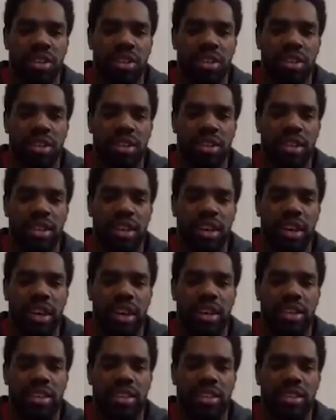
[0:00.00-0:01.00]

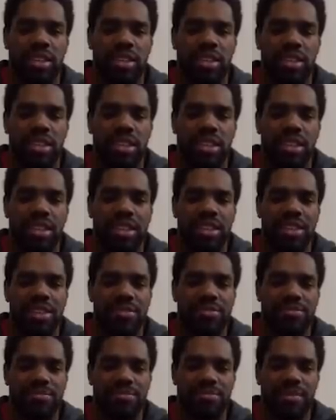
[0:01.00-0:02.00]

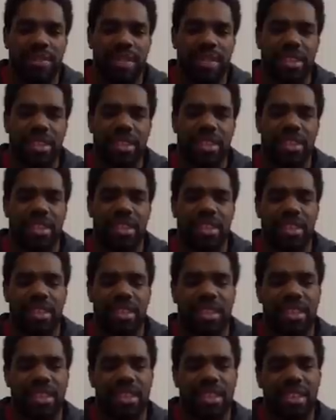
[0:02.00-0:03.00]

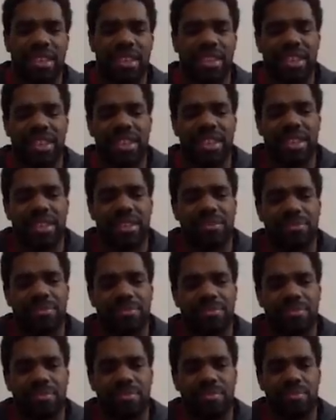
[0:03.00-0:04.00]

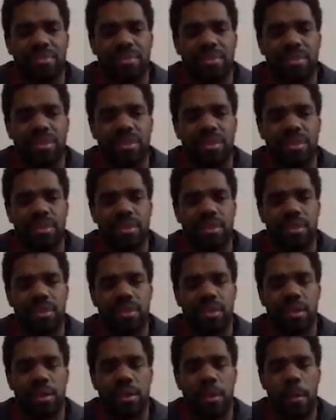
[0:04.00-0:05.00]

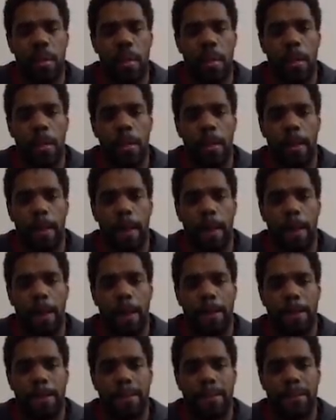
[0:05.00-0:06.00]

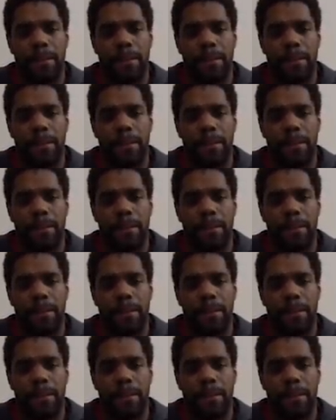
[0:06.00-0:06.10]
The person shown says nothing.